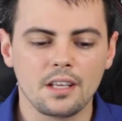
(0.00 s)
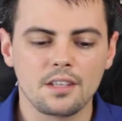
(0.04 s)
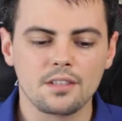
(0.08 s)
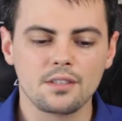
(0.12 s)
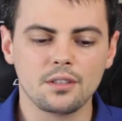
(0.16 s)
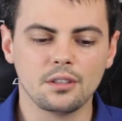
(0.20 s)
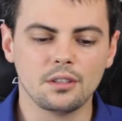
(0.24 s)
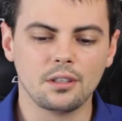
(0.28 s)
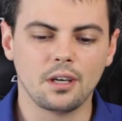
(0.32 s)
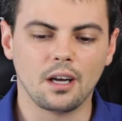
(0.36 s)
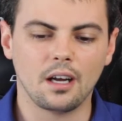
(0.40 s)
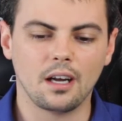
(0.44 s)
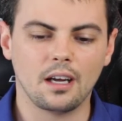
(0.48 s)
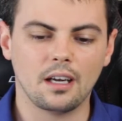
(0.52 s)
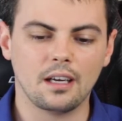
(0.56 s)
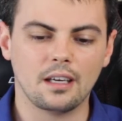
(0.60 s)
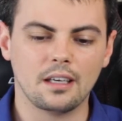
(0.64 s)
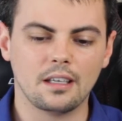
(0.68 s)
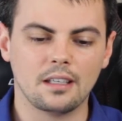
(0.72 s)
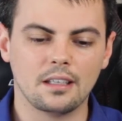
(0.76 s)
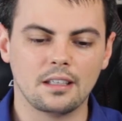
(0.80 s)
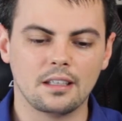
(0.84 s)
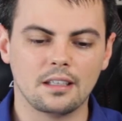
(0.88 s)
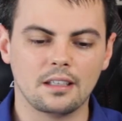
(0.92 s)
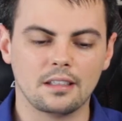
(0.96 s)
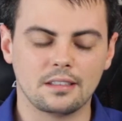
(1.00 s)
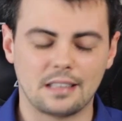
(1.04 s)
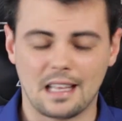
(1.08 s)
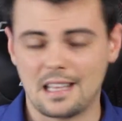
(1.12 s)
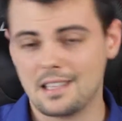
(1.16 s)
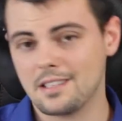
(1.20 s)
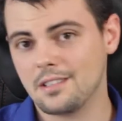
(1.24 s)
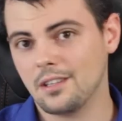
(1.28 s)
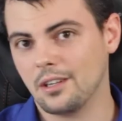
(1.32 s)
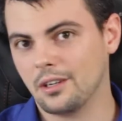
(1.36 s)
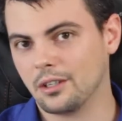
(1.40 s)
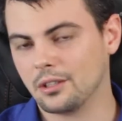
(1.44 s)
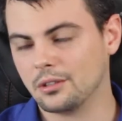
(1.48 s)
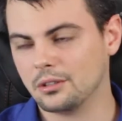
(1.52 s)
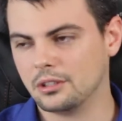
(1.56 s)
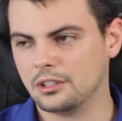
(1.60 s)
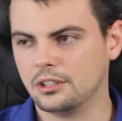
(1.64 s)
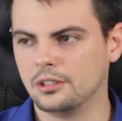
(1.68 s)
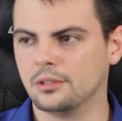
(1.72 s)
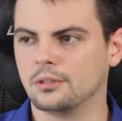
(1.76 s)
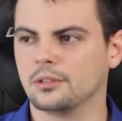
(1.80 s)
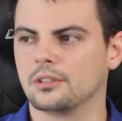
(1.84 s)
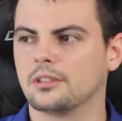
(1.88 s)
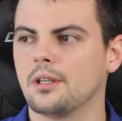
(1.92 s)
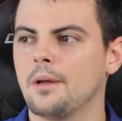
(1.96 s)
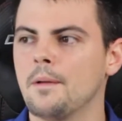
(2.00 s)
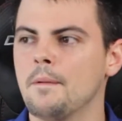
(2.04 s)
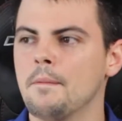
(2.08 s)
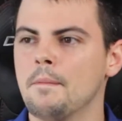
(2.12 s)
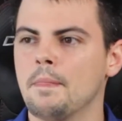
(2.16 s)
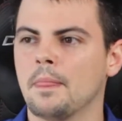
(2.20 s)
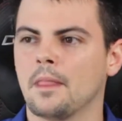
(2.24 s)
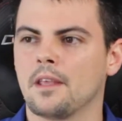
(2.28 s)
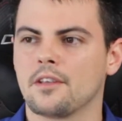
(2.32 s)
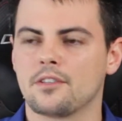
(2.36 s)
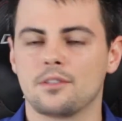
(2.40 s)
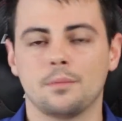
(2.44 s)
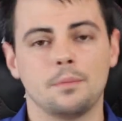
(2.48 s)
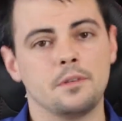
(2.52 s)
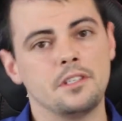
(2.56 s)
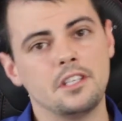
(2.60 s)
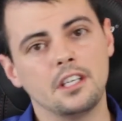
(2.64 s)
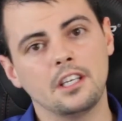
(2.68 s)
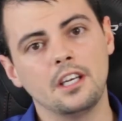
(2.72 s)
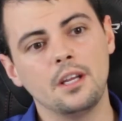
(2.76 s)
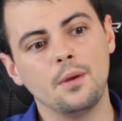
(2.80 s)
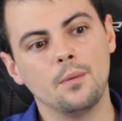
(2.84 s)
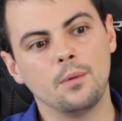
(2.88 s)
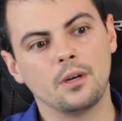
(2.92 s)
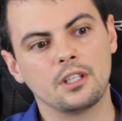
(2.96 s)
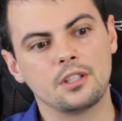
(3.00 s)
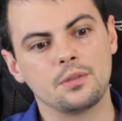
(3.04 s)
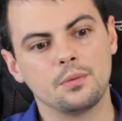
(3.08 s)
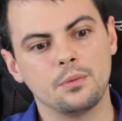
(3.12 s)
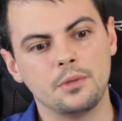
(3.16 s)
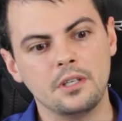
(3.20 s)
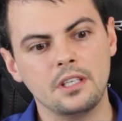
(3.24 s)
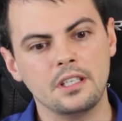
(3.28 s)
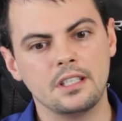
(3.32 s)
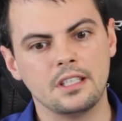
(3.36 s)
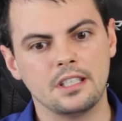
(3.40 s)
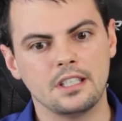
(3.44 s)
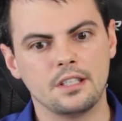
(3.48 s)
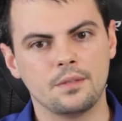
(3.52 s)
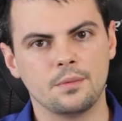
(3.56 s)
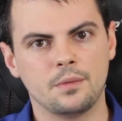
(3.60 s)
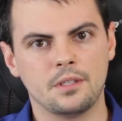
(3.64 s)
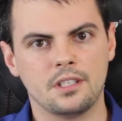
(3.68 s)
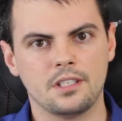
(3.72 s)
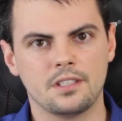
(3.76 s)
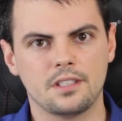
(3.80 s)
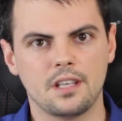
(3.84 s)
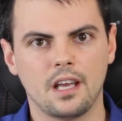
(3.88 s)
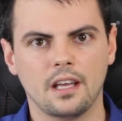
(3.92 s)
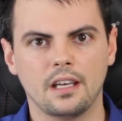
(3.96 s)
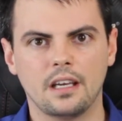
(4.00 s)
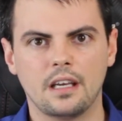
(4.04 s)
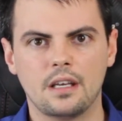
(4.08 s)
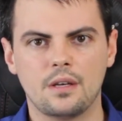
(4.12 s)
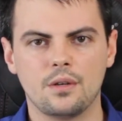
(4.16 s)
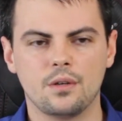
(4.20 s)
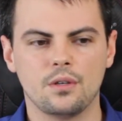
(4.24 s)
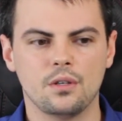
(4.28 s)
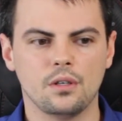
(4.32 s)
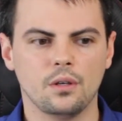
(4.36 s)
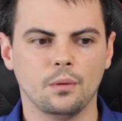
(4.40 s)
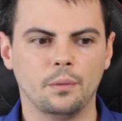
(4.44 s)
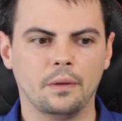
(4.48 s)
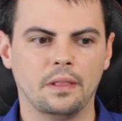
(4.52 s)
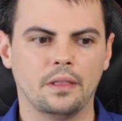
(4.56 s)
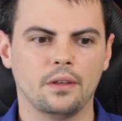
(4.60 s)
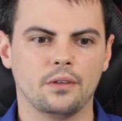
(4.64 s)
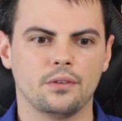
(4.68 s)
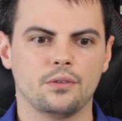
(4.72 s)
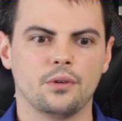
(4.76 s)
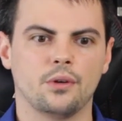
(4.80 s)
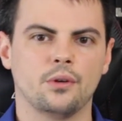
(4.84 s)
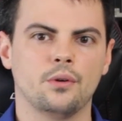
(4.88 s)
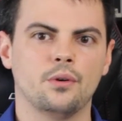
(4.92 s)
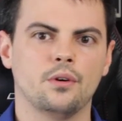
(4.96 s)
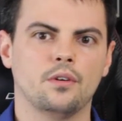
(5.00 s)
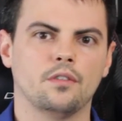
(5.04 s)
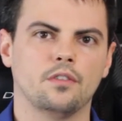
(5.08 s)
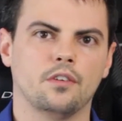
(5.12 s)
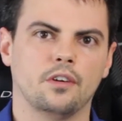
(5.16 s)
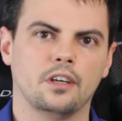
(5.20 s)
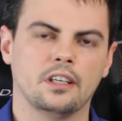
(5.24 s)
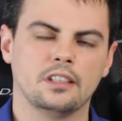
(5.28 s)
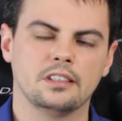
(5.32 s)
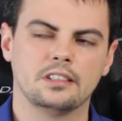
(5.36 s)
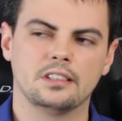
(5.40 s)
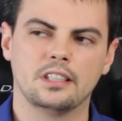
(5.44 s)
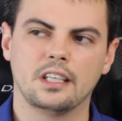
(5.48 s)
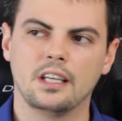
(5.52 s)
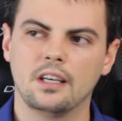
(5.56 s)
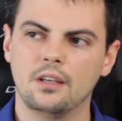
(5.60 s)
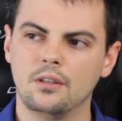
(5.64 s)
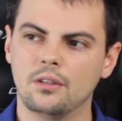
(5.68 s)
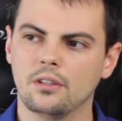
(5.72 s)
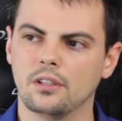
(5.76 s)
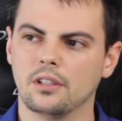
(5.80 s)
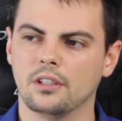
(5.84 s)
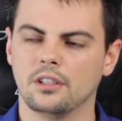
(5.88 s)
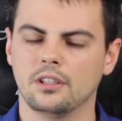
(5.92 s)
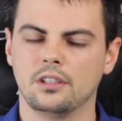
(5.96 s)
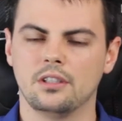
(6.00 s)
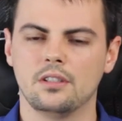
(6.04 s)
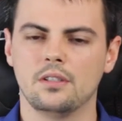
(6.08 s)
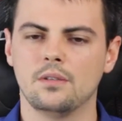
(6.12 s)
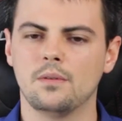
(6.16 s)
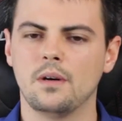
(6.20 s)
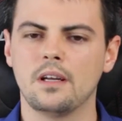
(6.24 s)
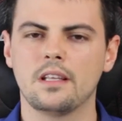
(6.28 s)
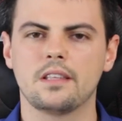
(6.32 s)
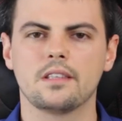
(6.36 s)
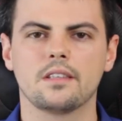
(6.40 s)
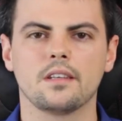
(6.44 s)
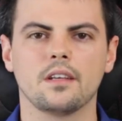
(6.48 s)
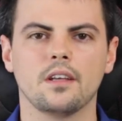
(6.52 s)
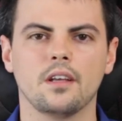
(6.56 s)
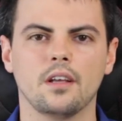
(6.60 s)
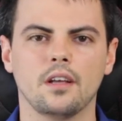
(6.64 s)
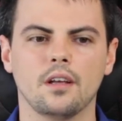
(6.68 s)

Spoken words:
So that's not a good news. So basically what we did, we decided to go with the turnover and say, look, you know what?